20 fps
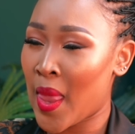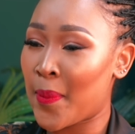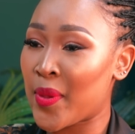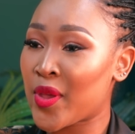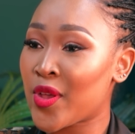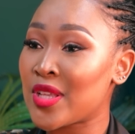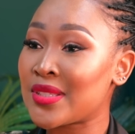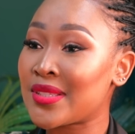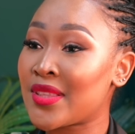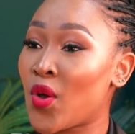
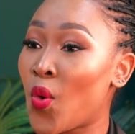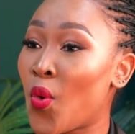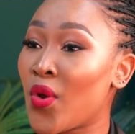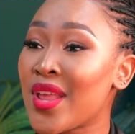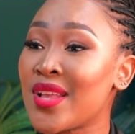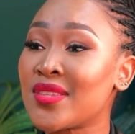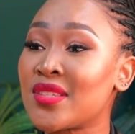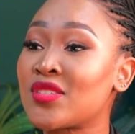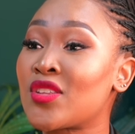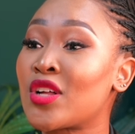Because the
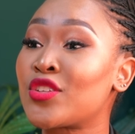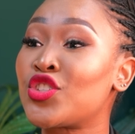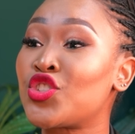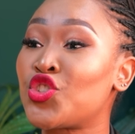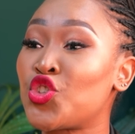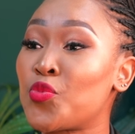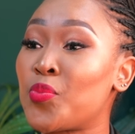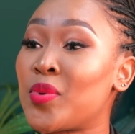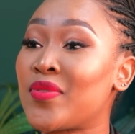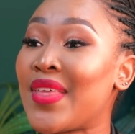audience is not
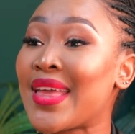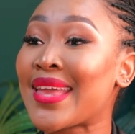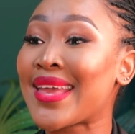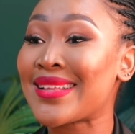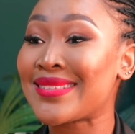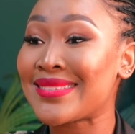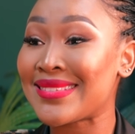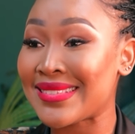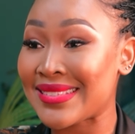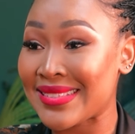stupid; they
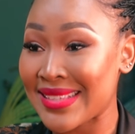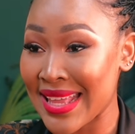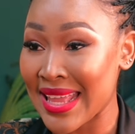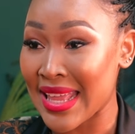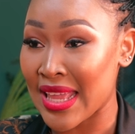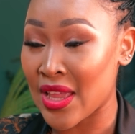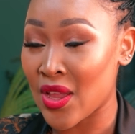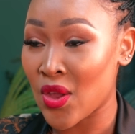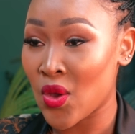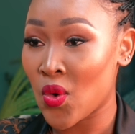can
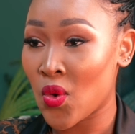see